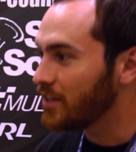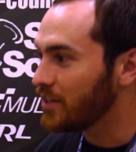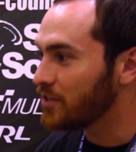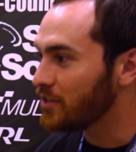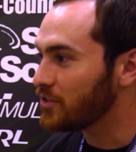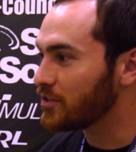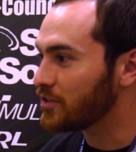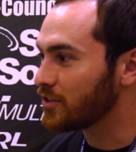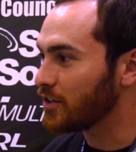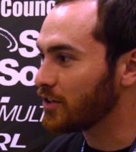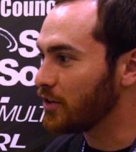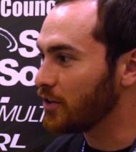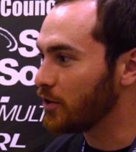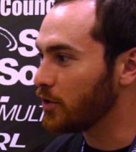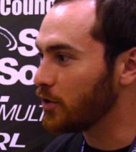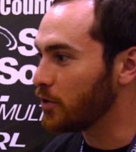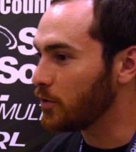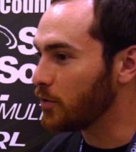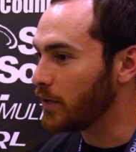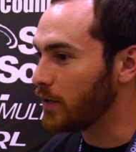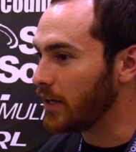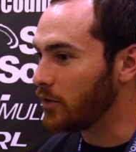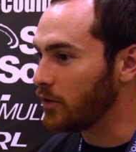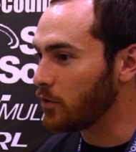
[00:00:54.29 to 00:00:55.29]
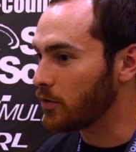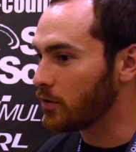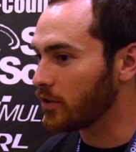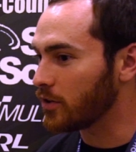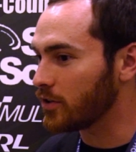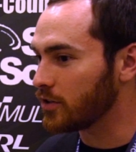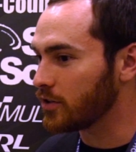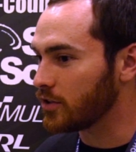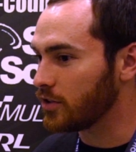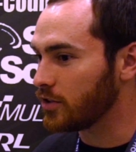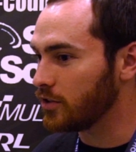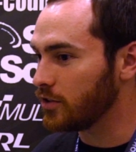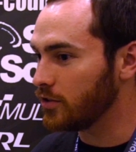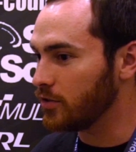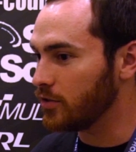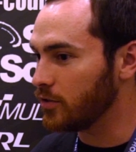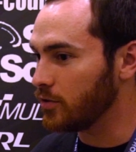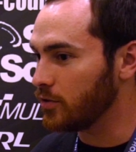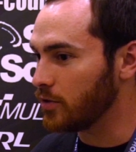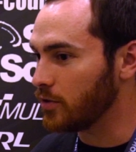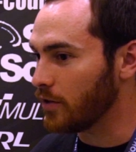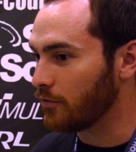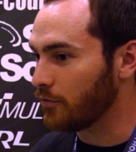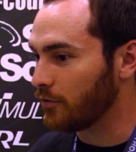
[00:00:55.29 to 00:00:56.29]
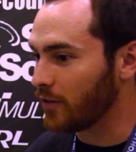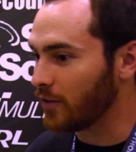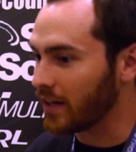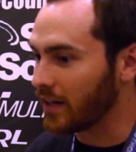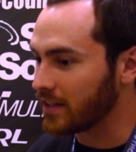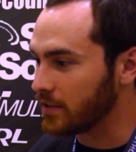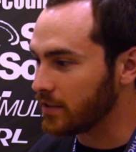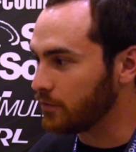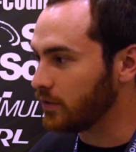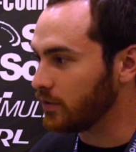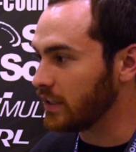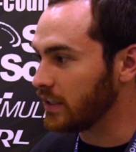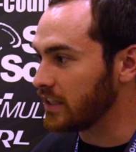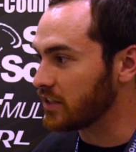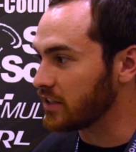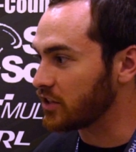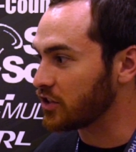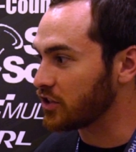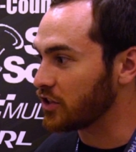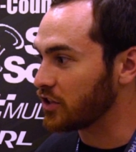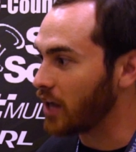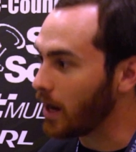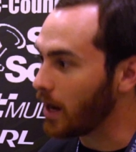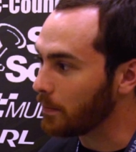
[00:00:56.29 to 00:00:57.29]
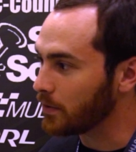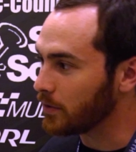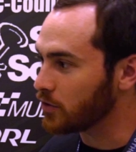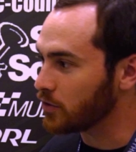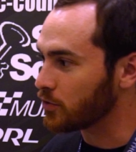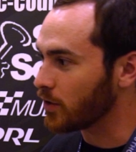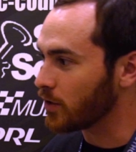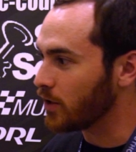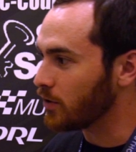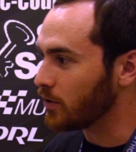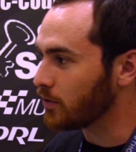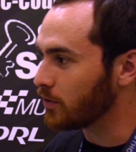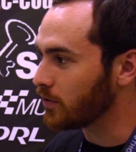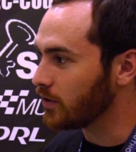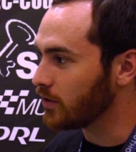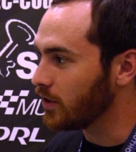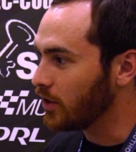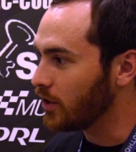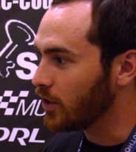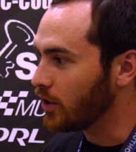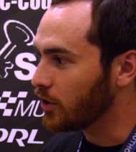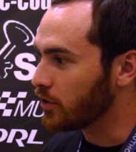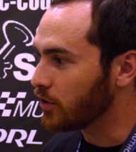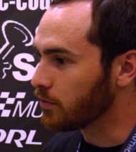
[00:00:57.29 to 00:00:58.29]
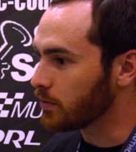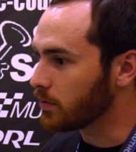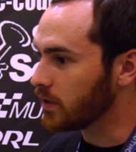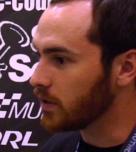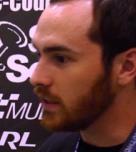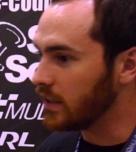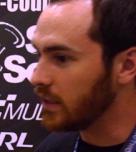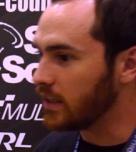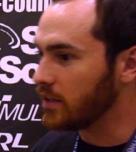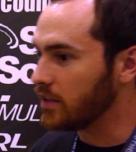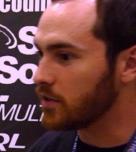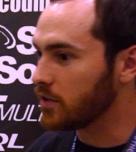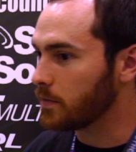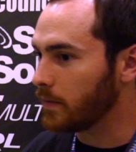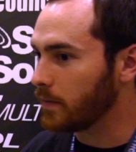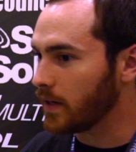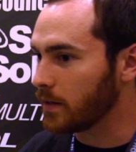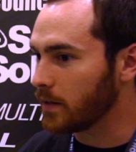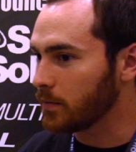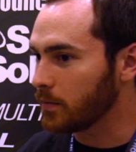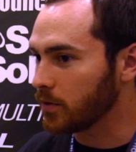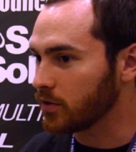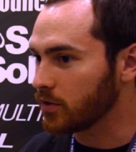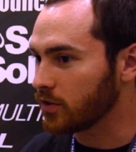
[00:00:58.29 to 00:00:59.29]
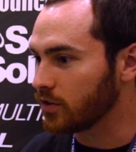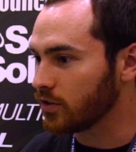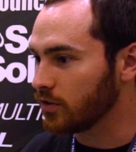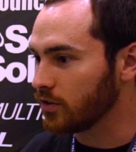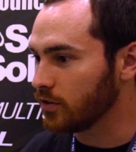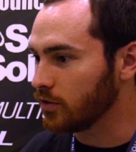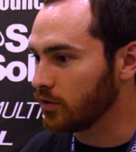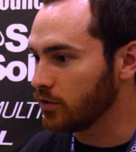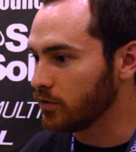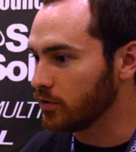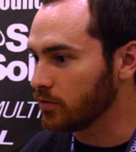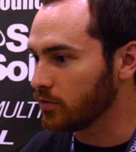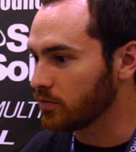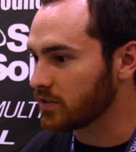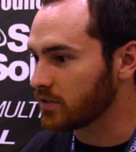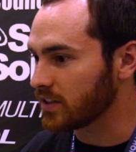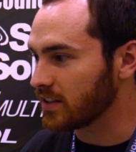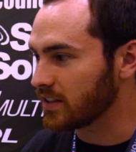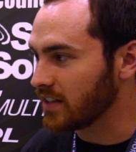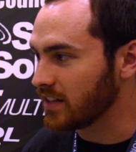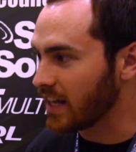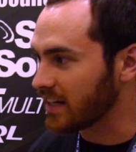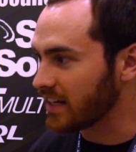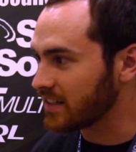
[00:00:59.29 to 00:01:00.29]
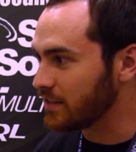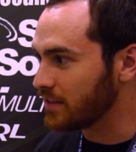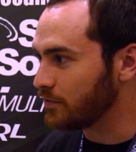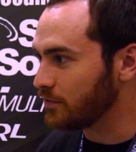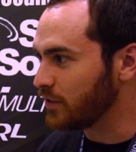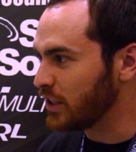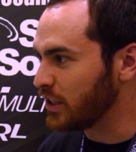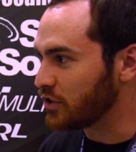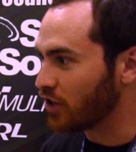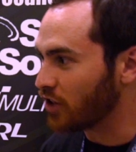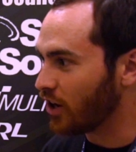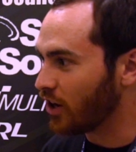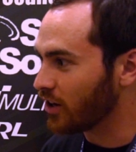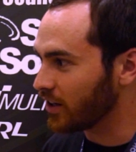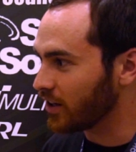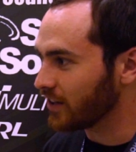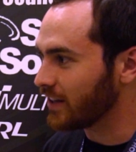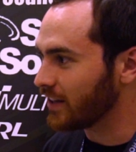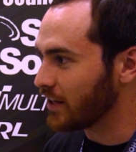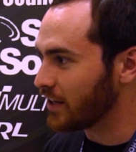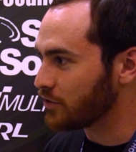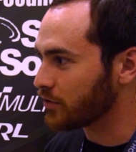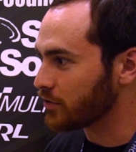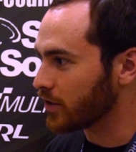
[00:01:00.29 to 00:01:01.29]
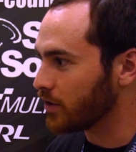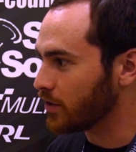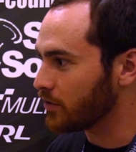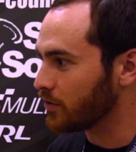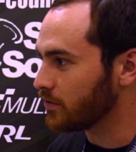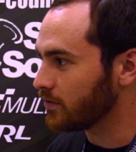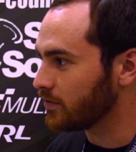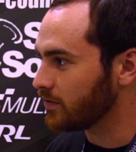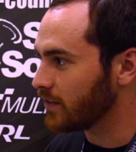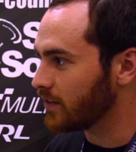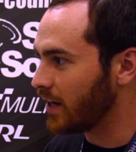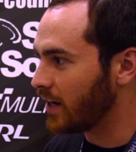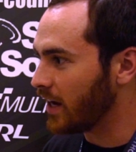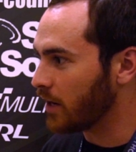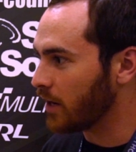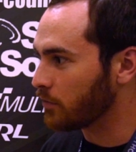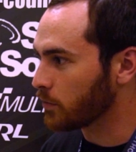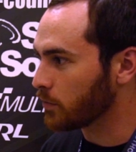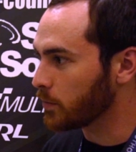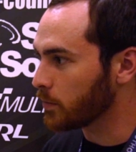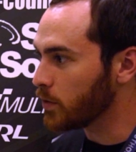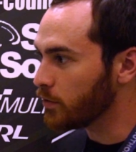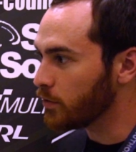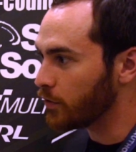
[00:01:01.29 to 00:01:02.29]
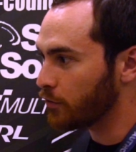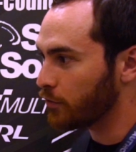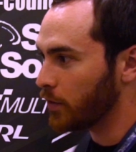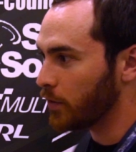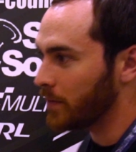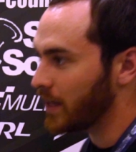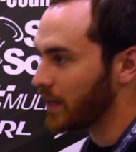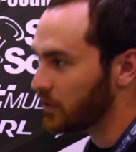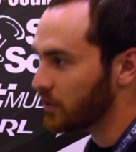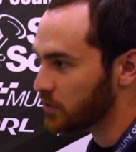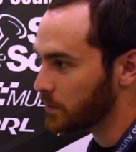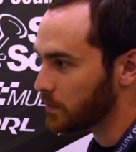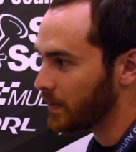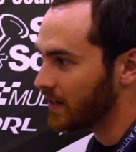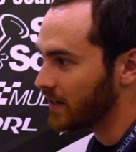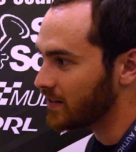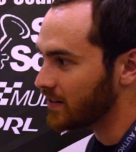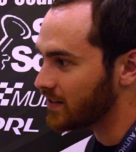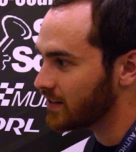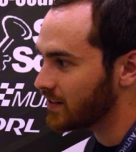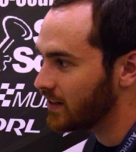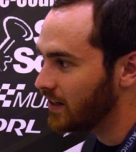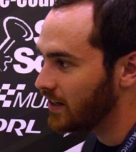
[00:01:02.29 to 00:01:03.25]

So in order to effectively stop a drone, you really need to be able to selectively target that drone and remove it from the airspace.